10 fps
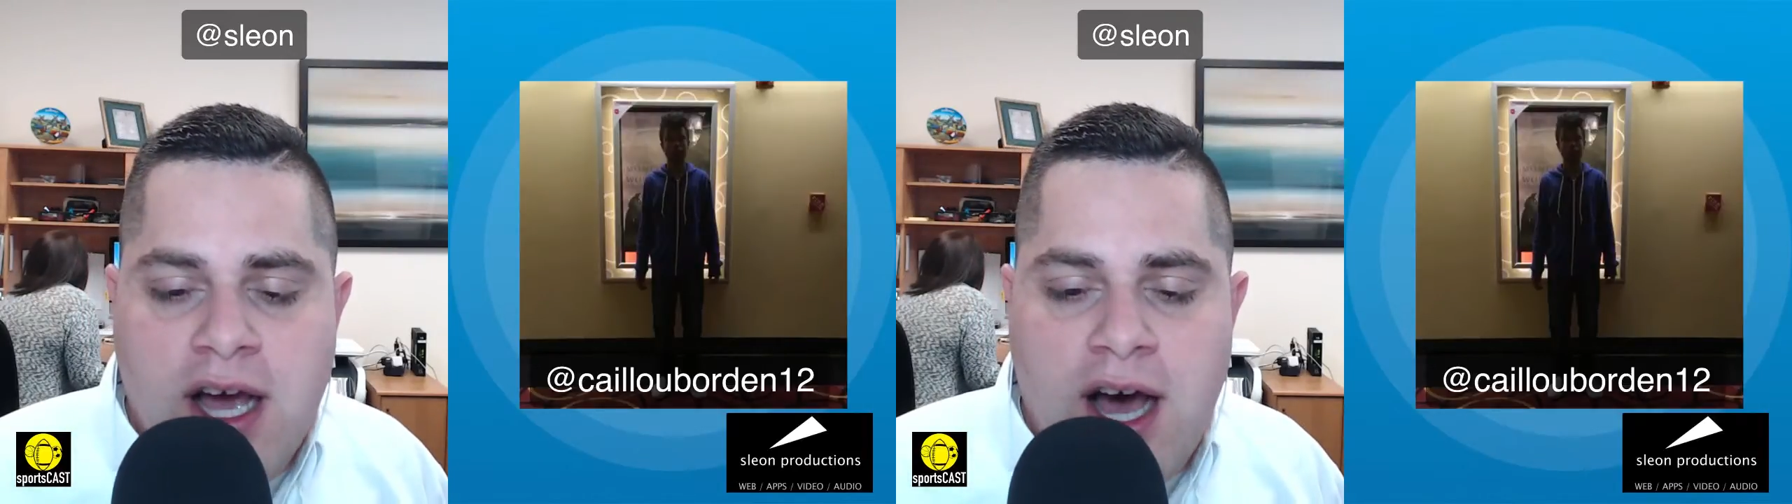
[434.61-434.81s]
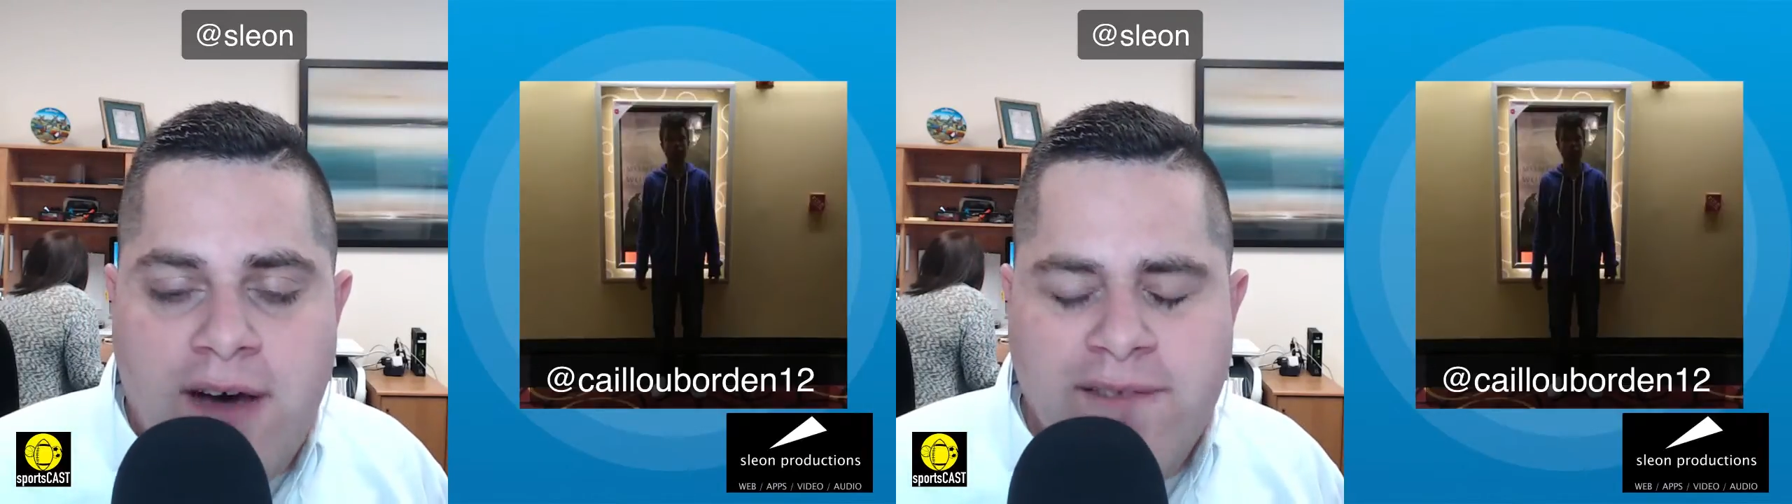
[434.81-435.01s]

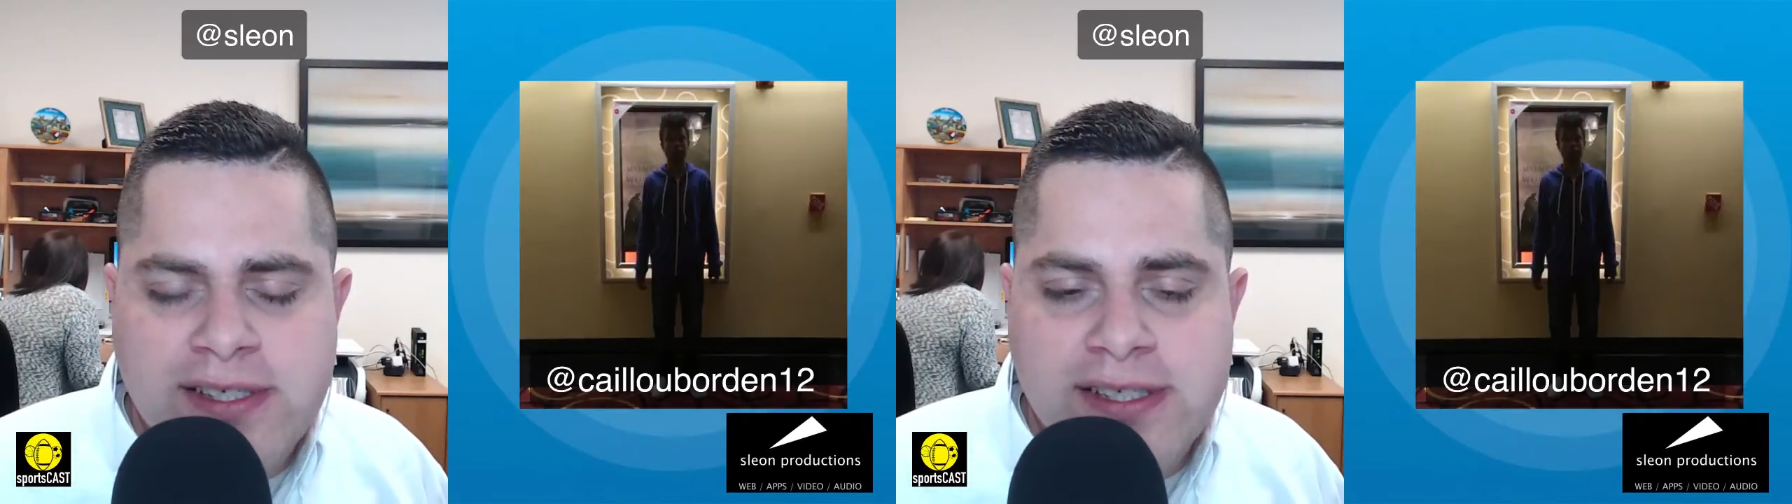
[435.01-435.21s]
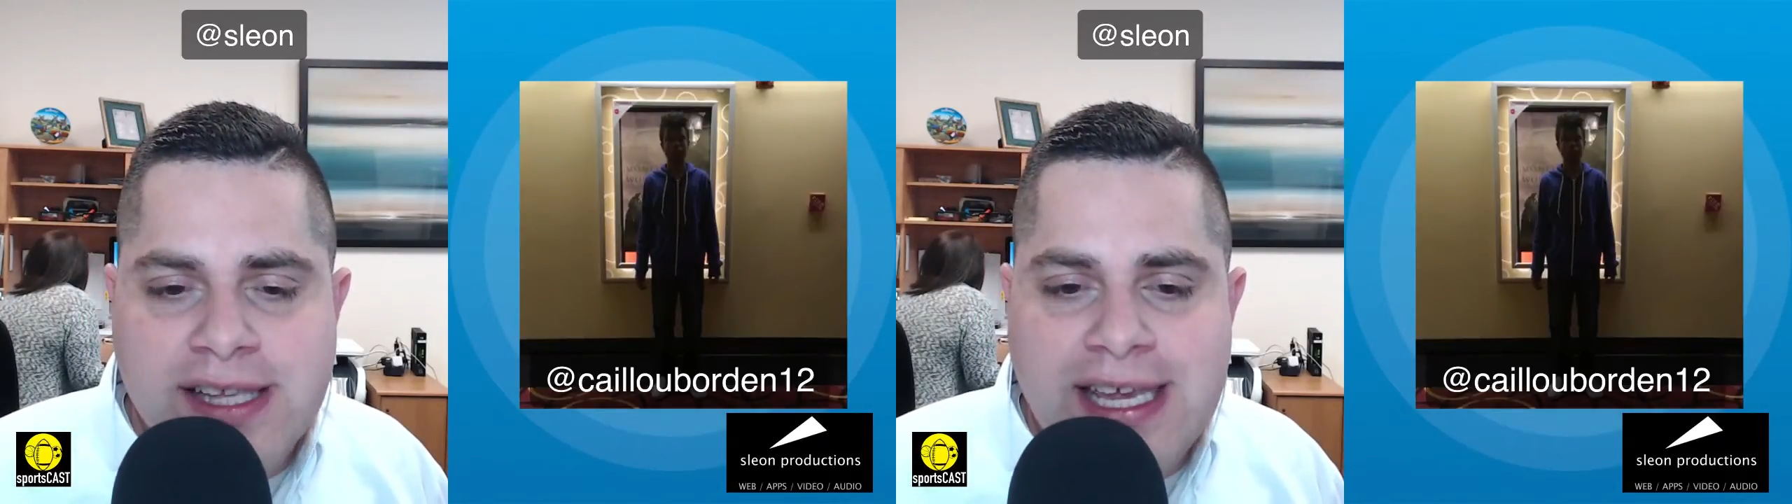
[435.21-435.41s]

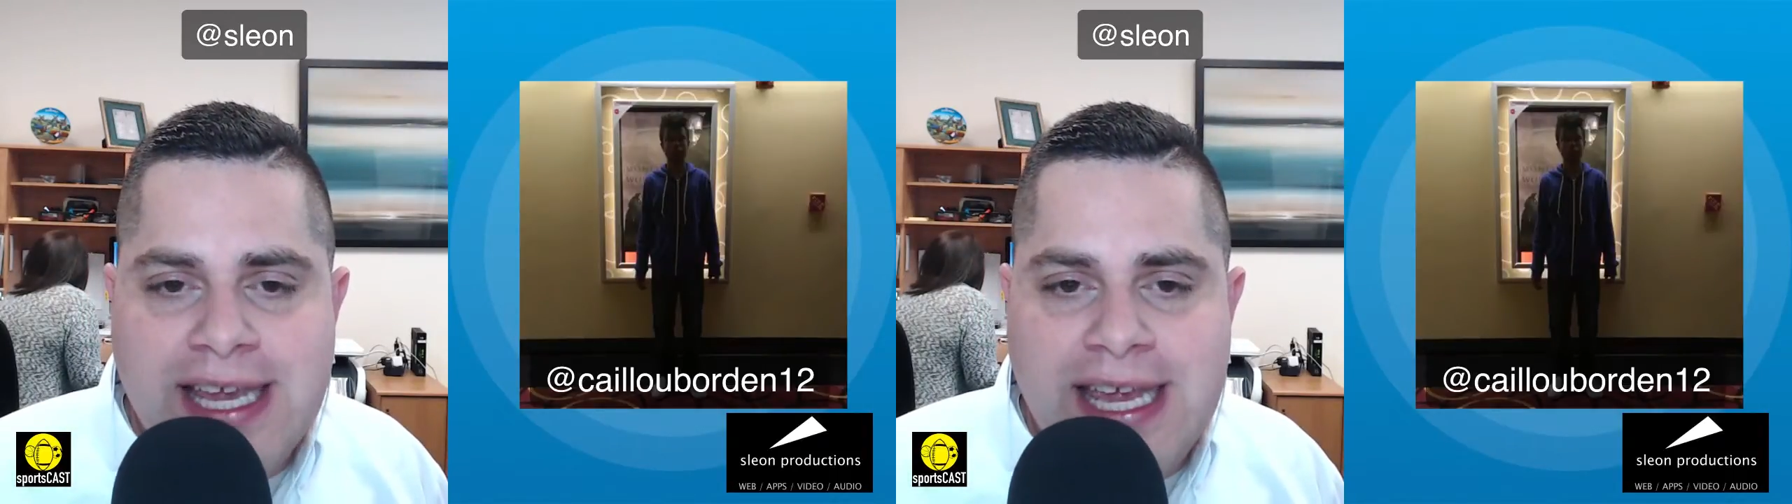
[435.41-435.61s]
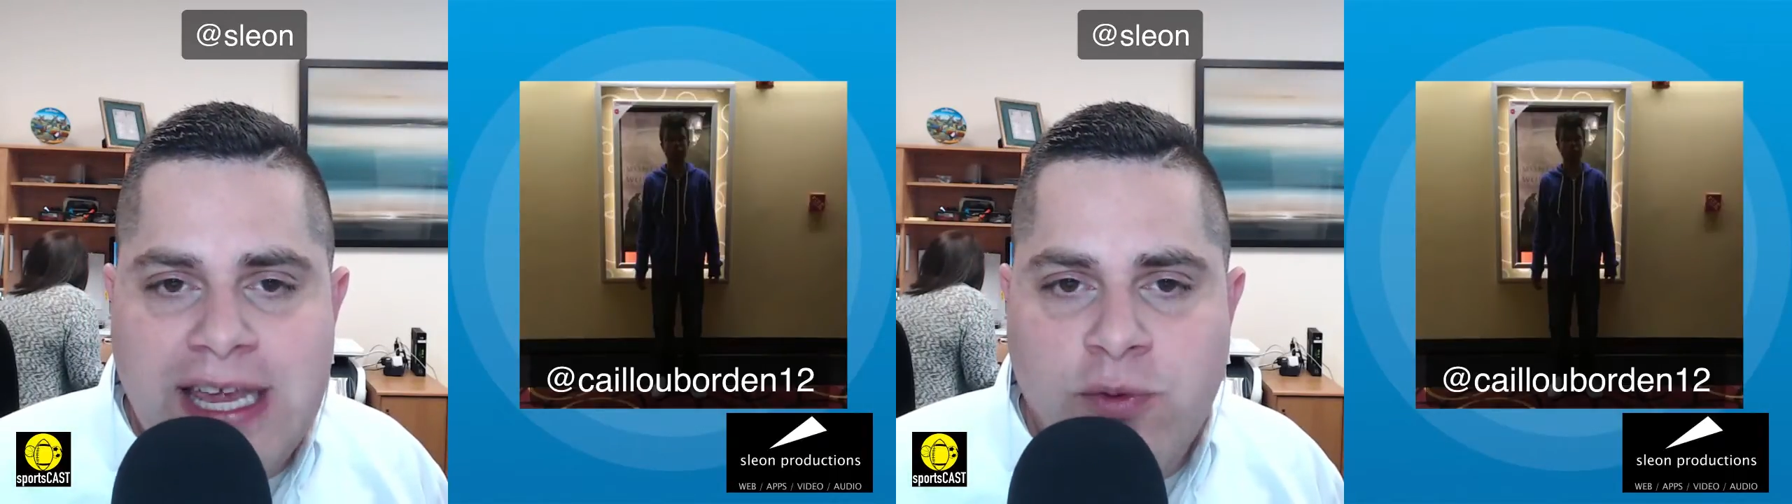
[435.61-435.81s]
Obviously,
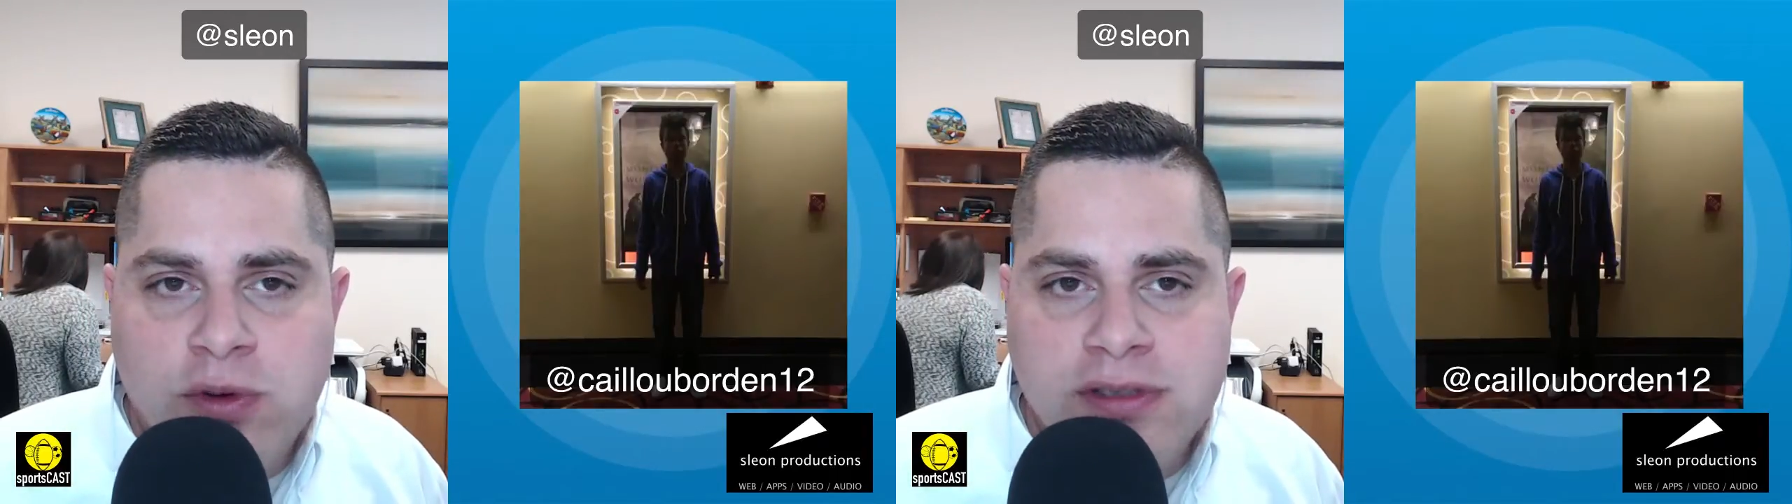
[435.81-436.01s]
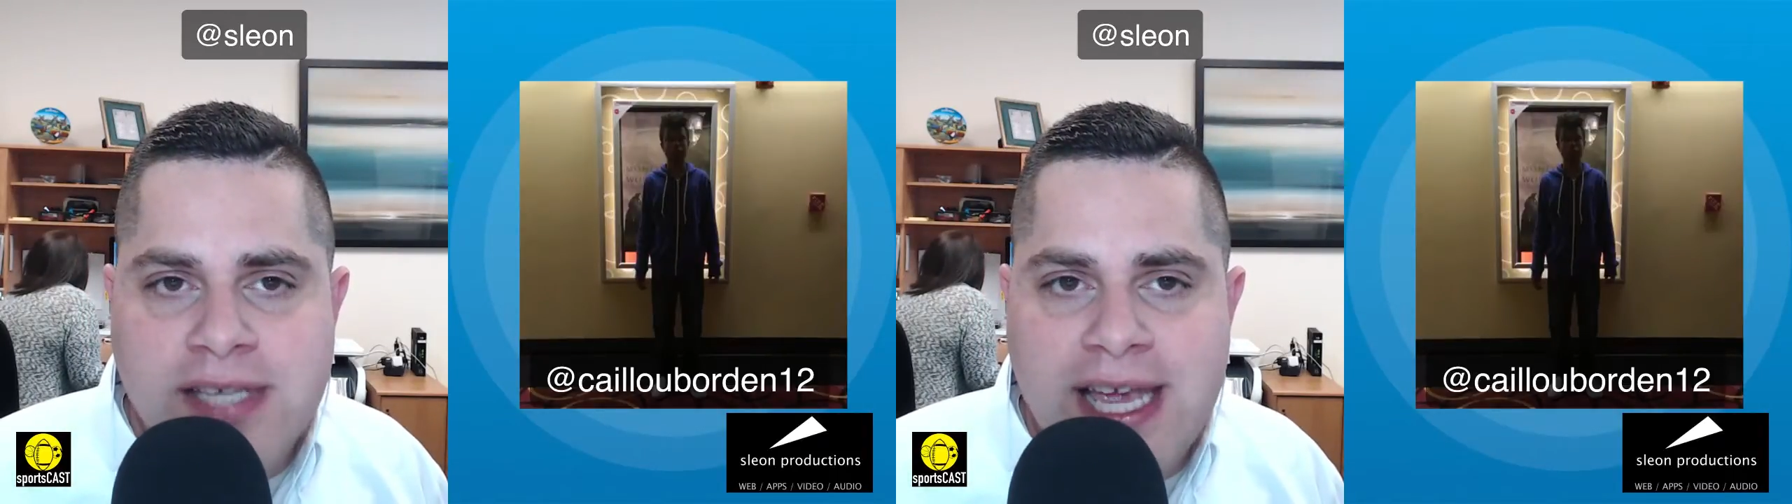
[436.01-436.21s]
he
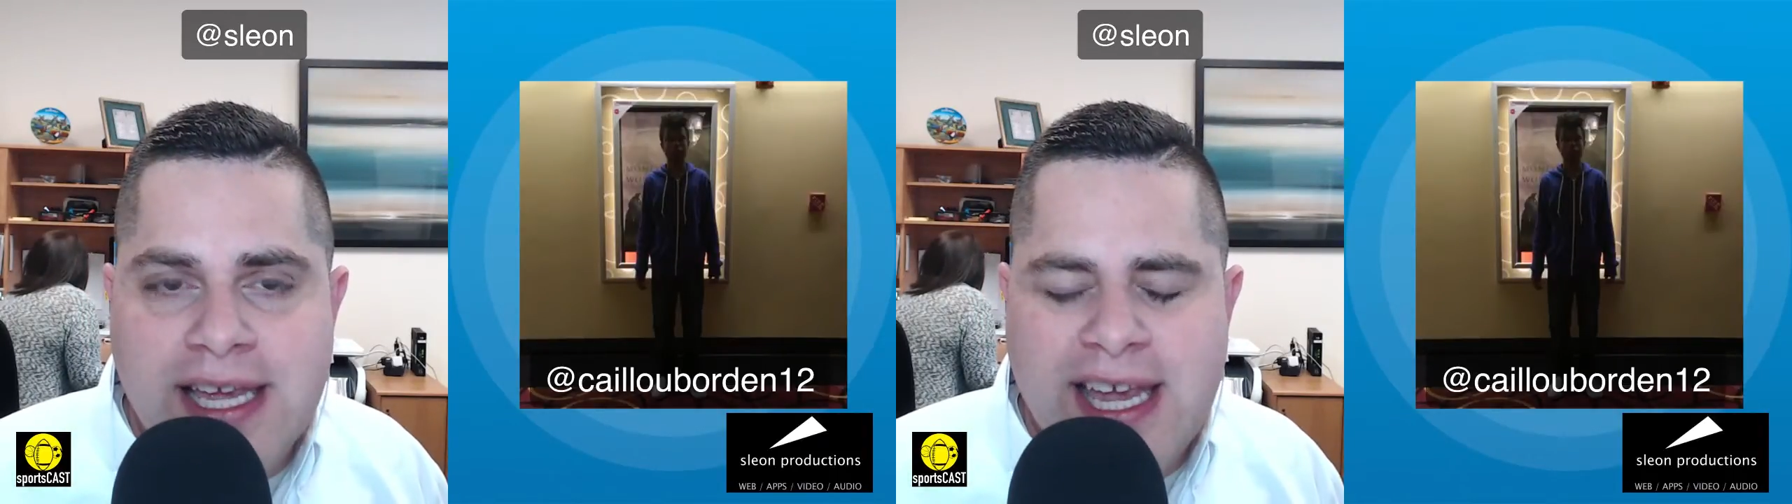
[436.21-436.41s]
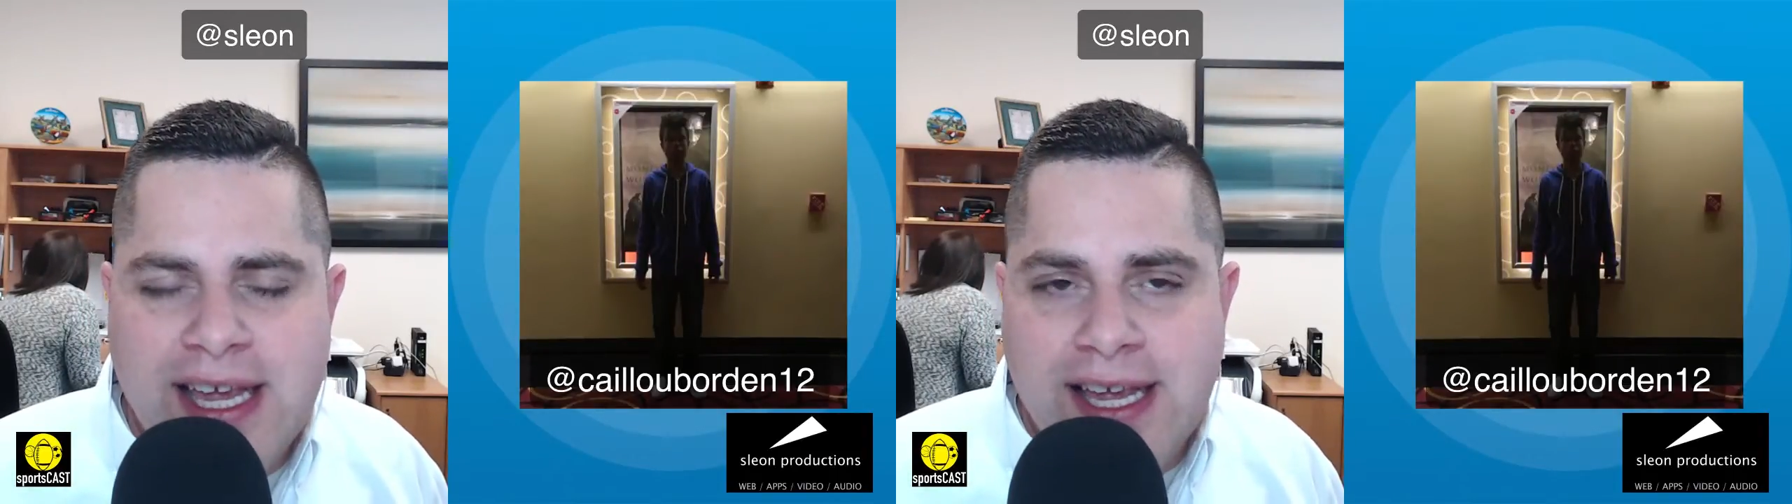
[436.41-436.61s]
will take